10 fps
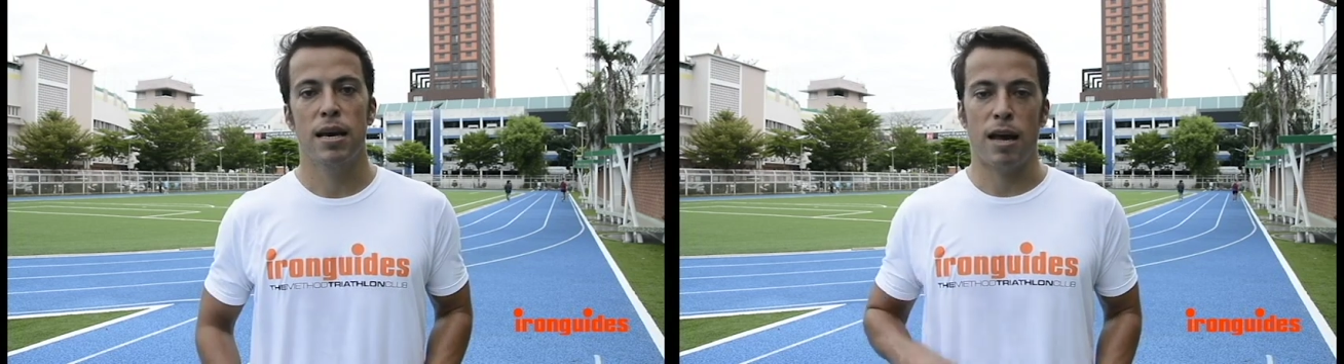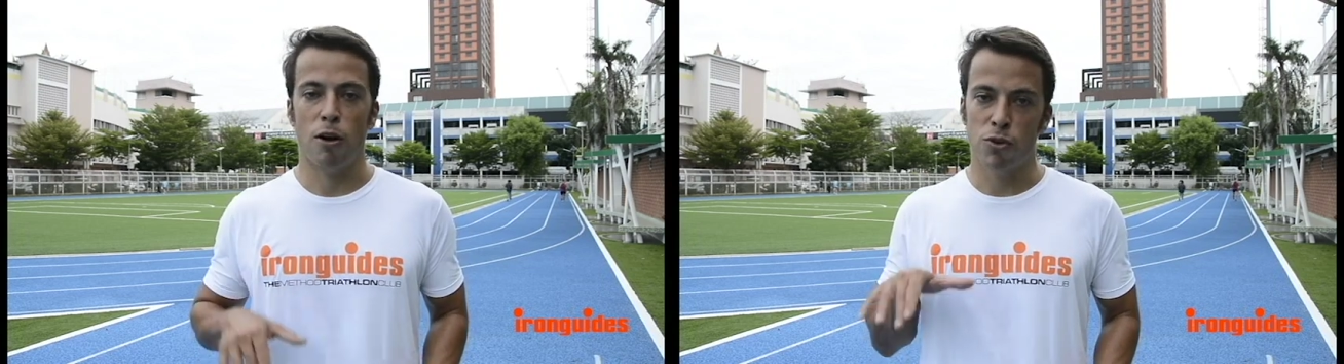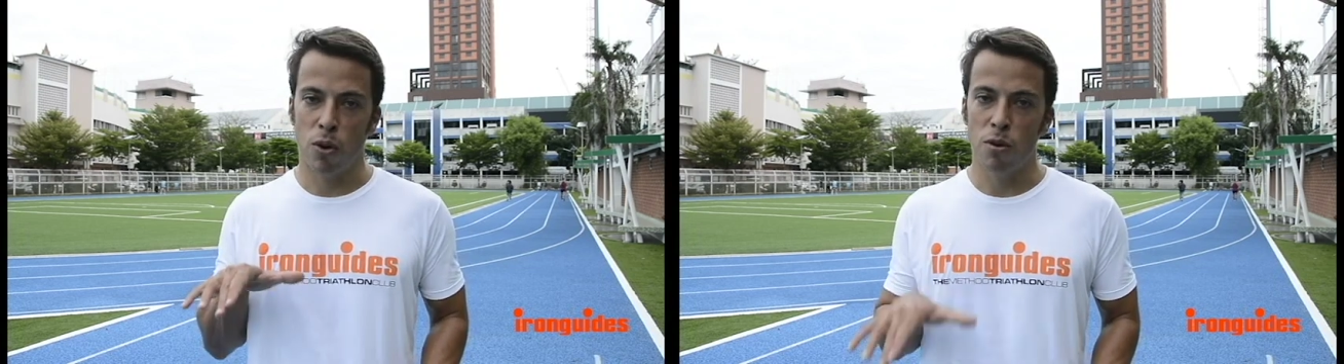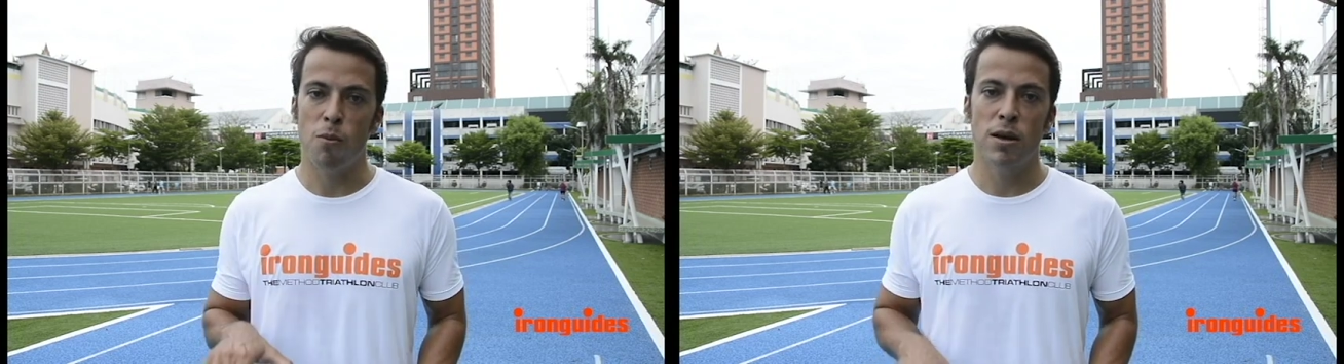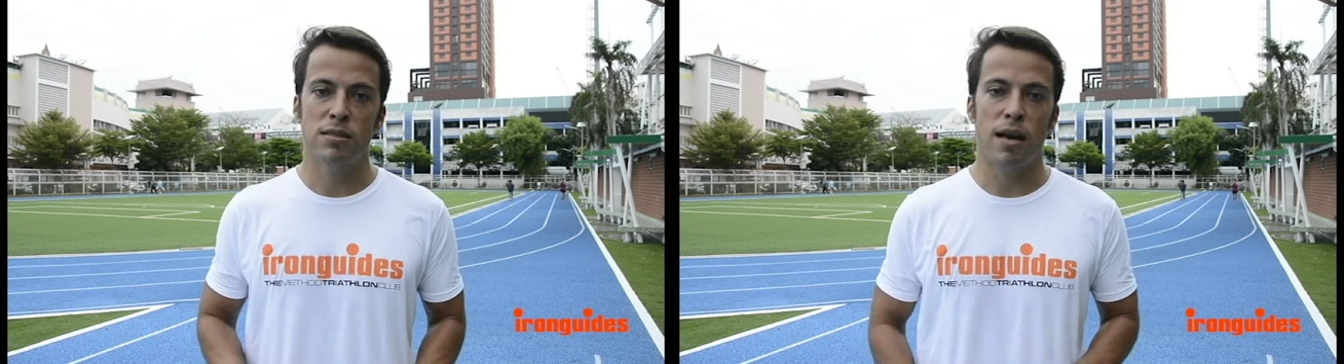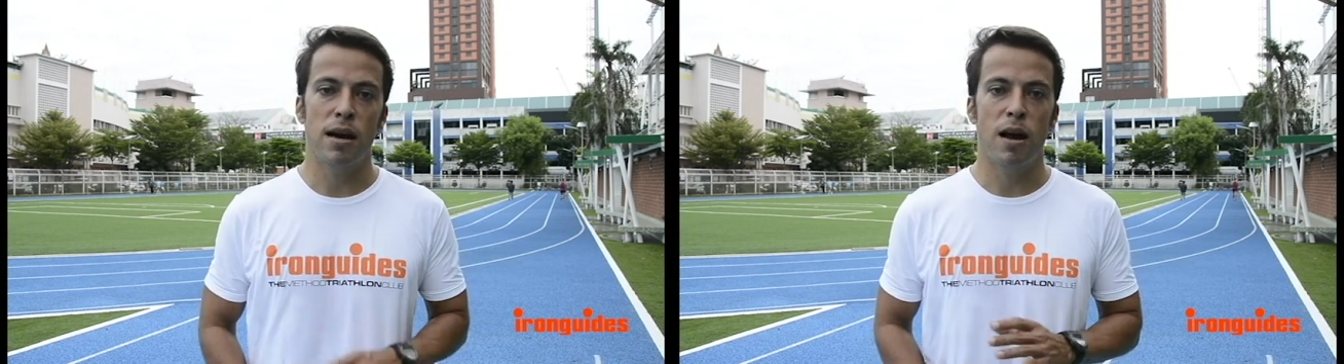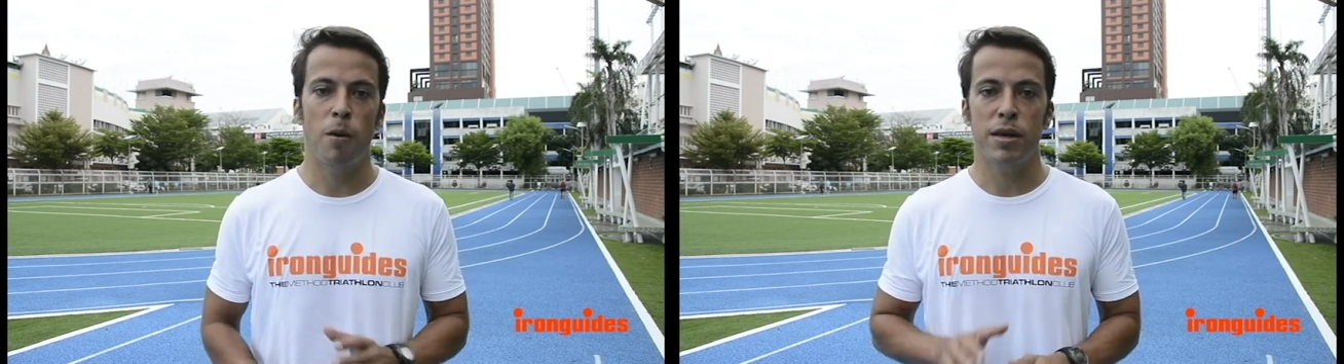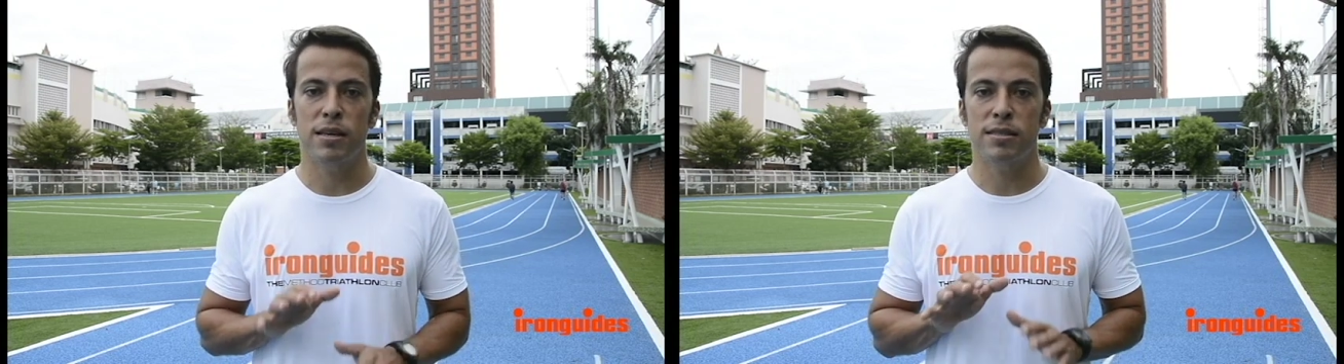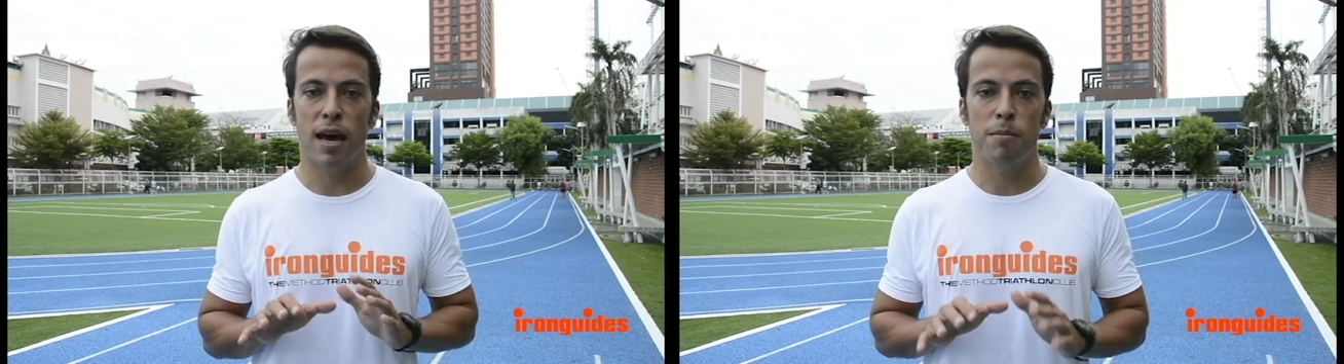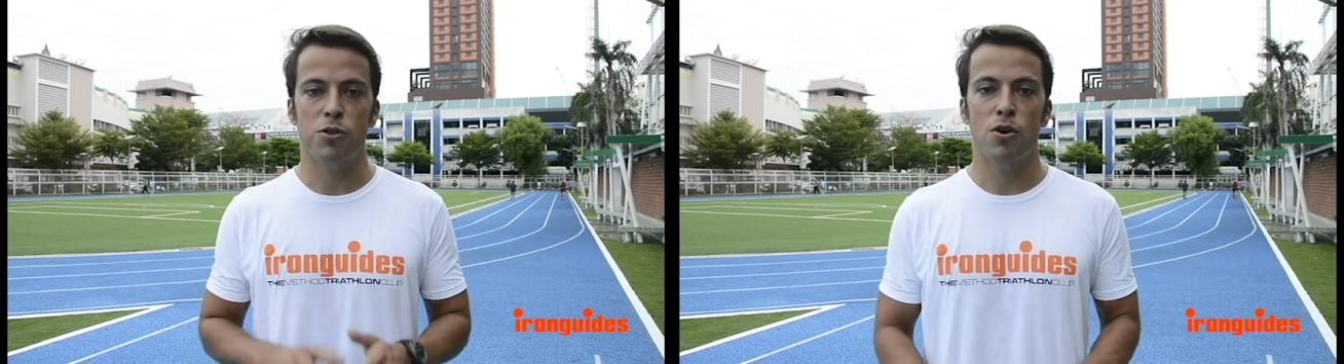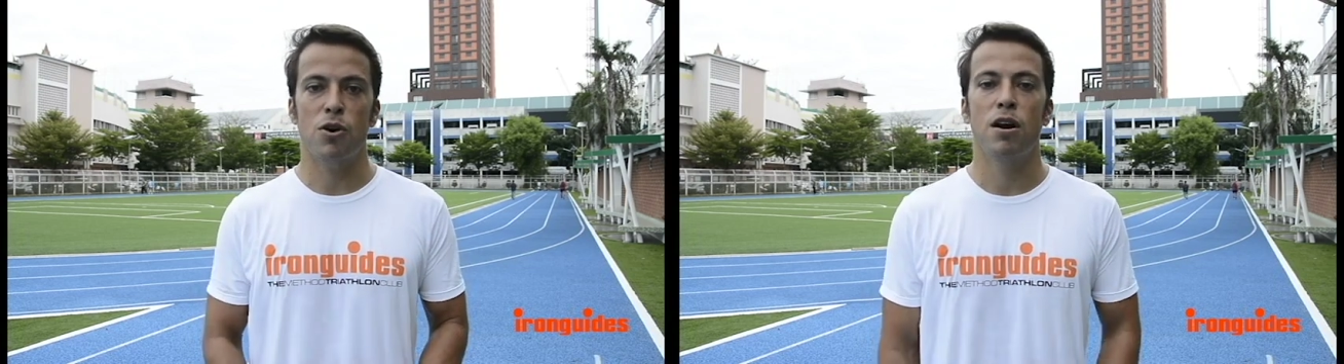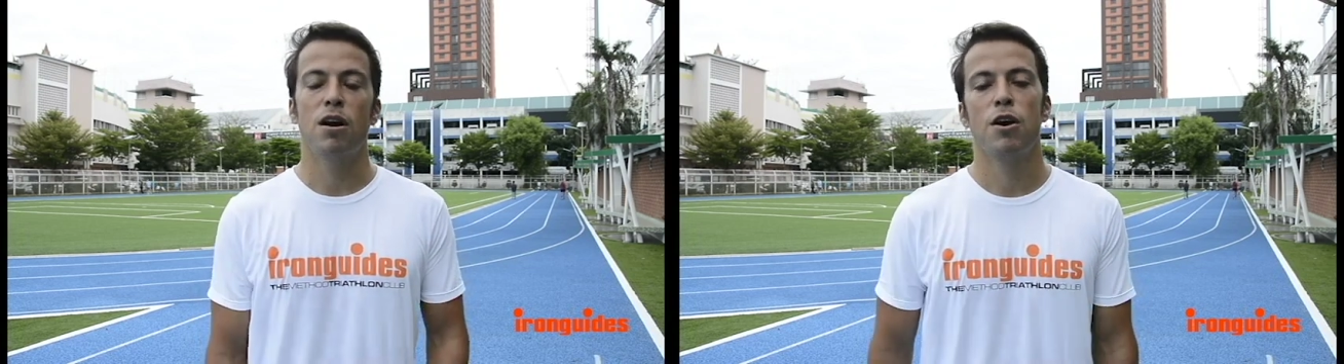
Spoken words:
Count only one side, how many times your